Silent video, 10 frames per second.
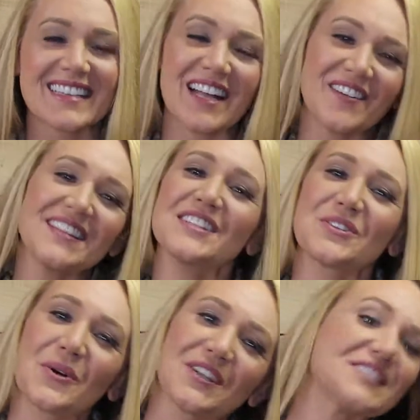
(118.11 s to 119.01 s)
Now in this
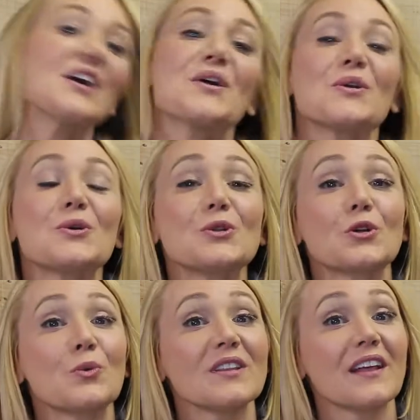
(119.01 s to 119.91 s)
course, you'll
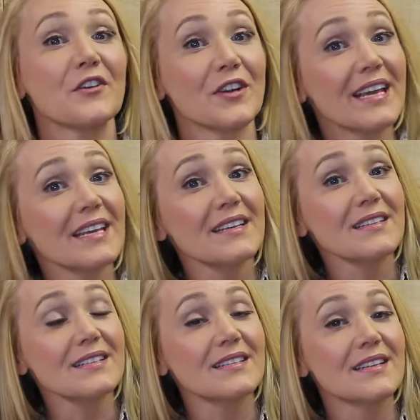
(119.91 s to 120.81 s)
learn what leather
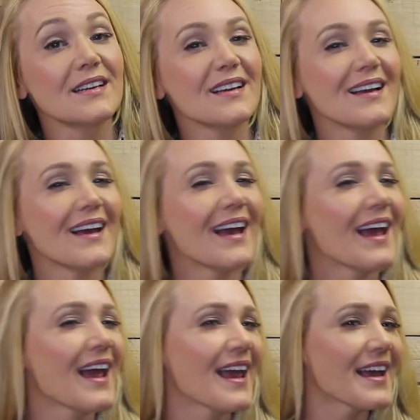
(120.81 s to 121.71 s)
is,
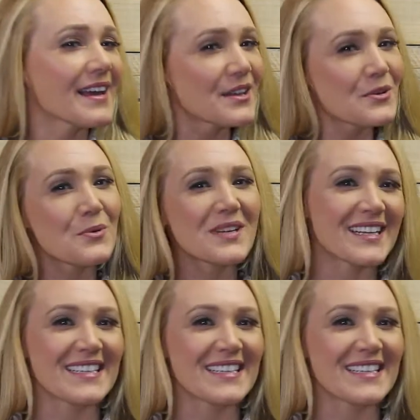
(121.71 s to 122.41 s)
and what it